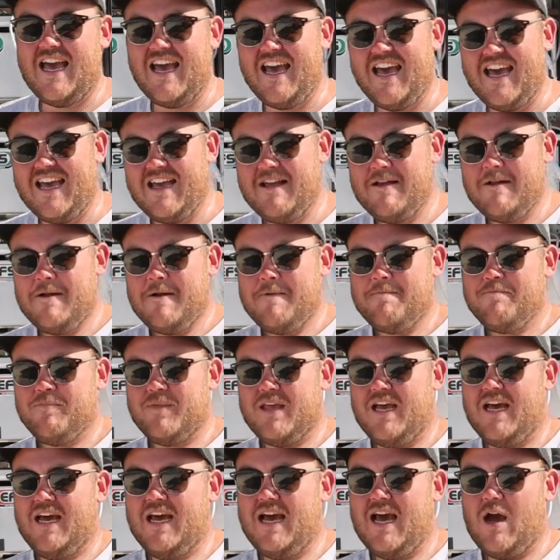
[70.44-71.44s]
a,
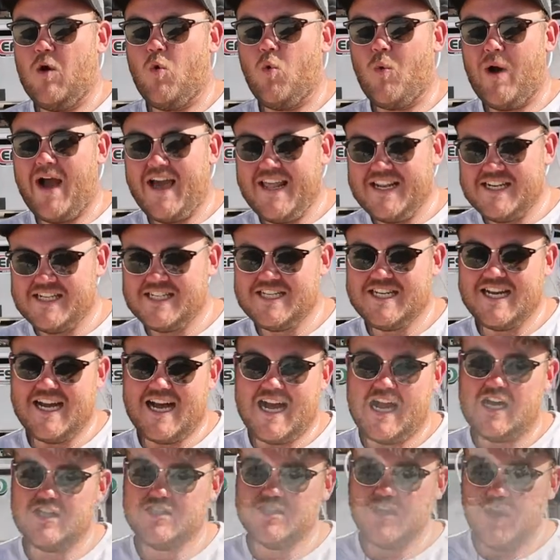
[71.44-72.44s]
a way to
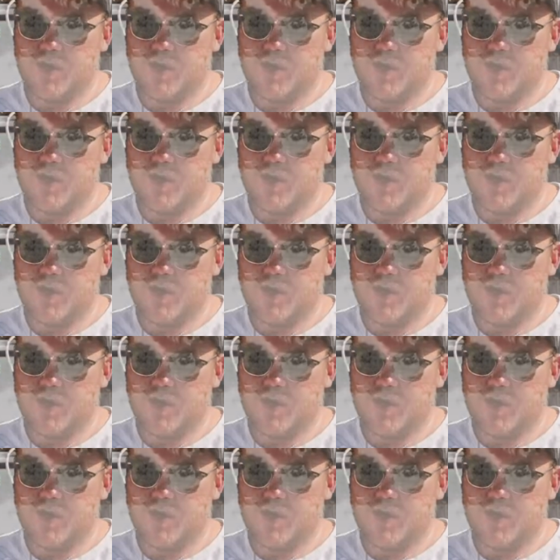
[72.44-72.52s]
charge